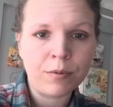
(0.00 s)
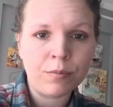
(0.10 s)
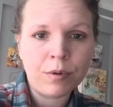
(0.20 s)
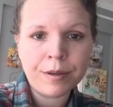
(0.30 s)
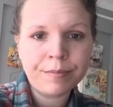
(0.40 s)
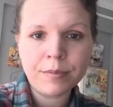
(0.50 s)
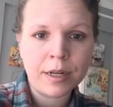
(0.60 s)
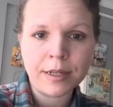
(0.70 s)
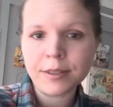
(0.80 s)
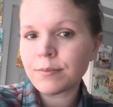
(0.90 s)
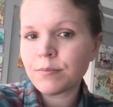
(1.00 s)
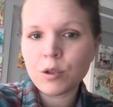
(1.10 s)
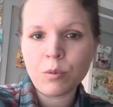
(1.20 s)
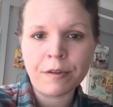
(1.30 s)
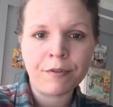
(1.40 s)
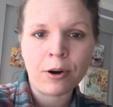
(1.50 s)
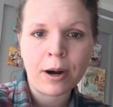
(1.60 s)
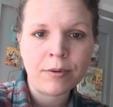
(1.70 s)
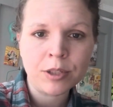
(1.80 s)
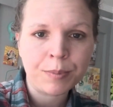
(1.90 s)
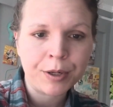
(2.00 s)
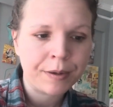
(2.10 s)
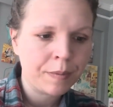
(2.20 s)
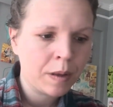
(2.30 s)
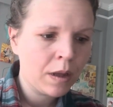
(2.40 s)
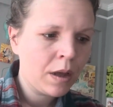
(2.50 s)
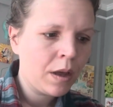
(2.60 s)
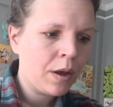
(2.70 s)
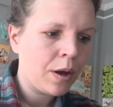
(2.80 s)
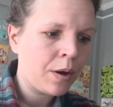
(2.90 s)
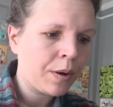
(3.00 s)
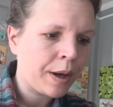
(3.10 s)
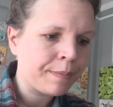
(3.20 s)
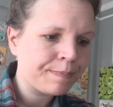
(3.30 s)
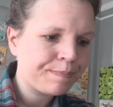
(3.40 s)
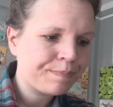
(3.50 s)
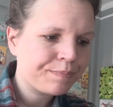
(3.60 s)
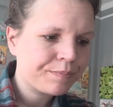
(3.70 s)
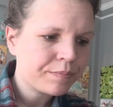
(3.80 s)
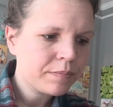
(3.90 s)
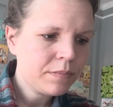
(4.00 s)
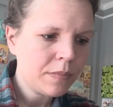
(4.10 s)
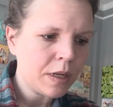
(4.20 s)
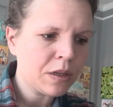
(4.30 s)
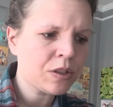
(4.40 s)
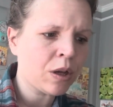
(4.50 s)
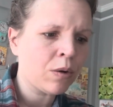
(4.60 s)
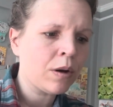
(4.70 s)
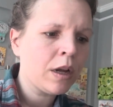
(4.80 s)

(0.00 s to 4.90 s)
what the next 24 hours bring. Okay. So,